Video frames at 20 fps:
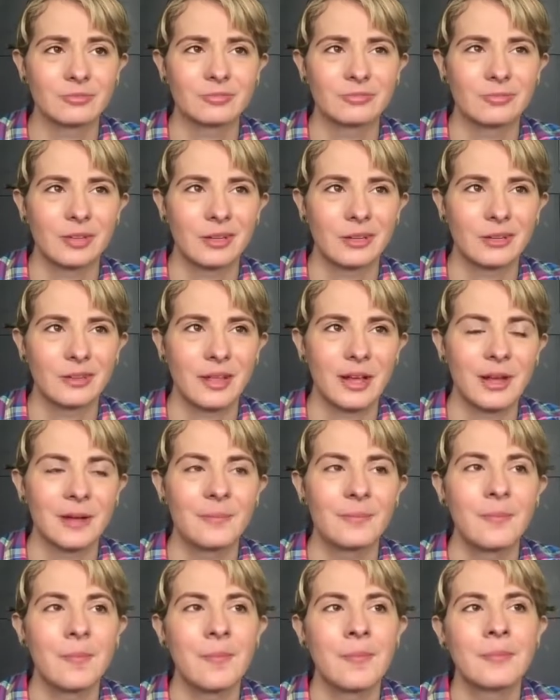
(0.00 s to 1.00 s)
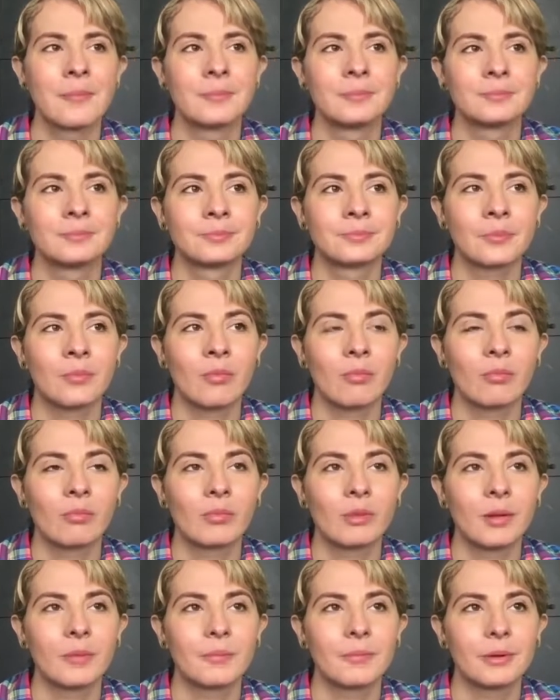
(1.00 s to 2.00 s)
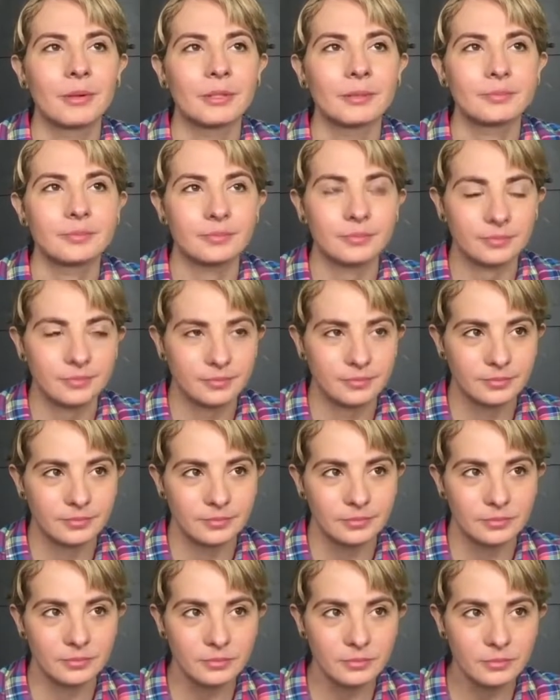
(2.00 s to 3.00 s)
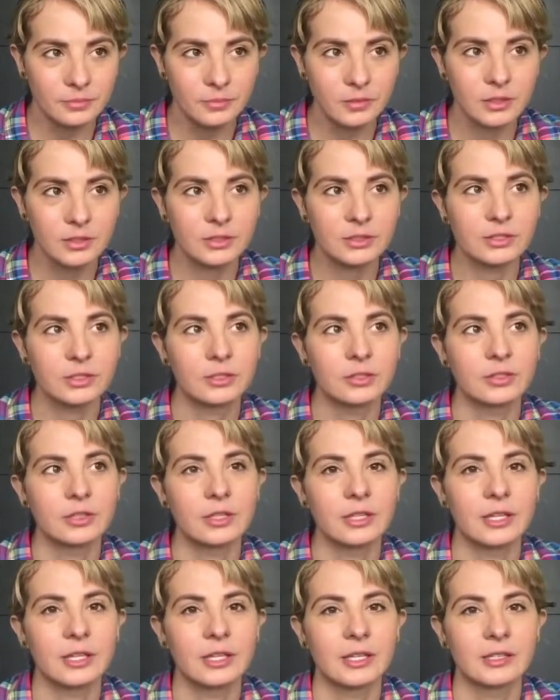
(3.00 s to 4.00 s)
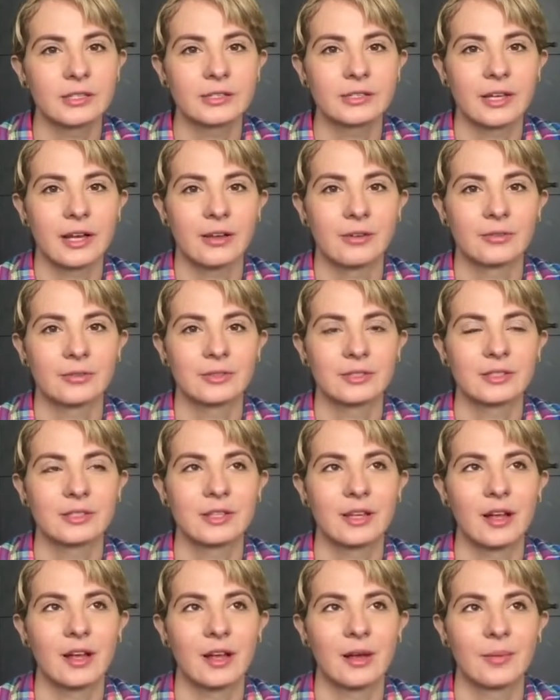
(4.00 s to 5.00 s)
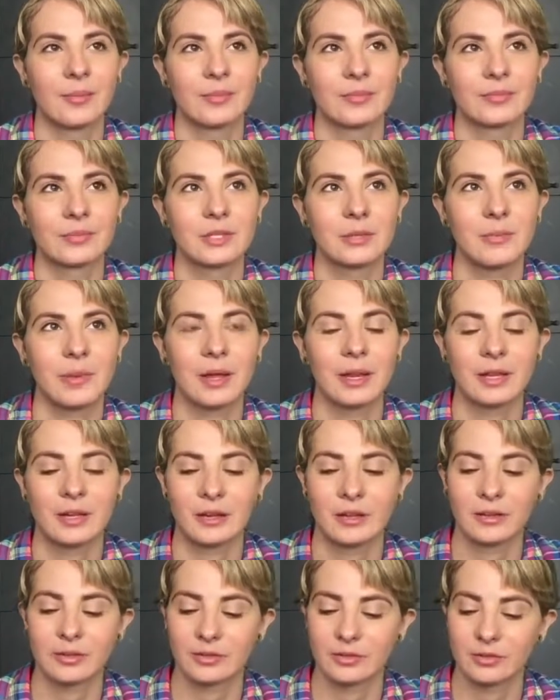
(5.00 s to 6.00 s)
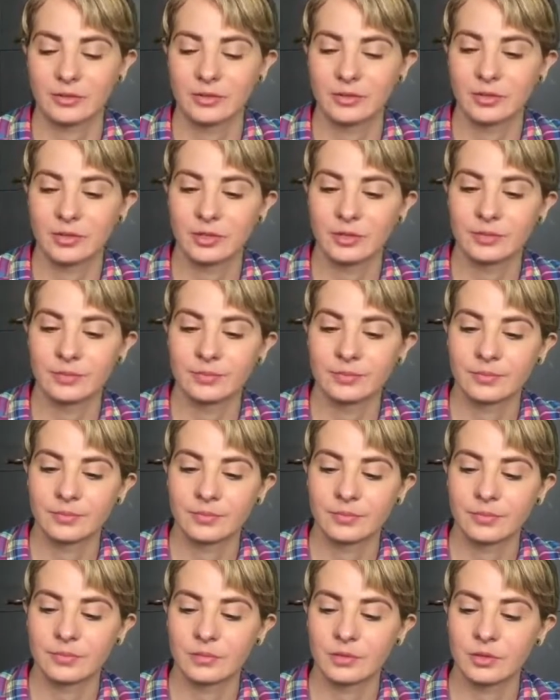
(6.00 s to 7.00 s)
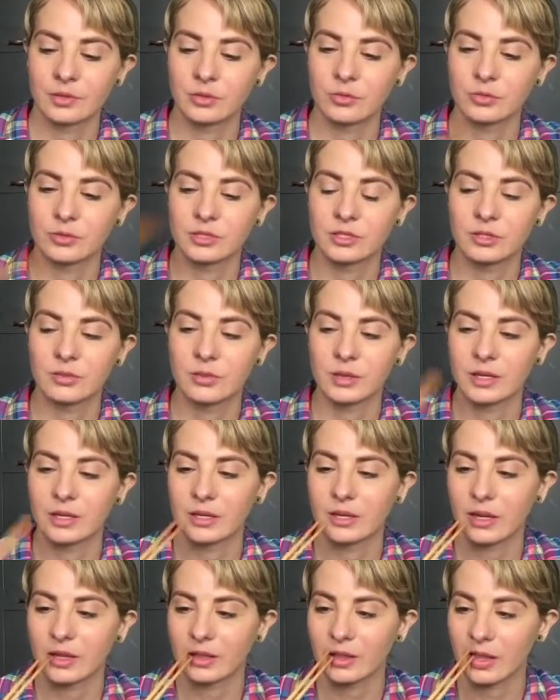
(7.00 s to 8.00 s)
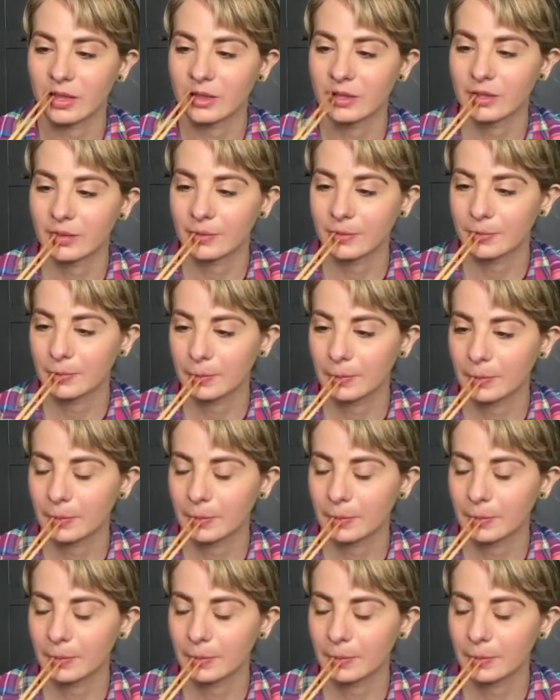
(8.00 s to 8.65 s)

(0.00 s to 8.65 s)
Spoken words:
don't like that. But certain eating sounds, depending on who's doing it, I like.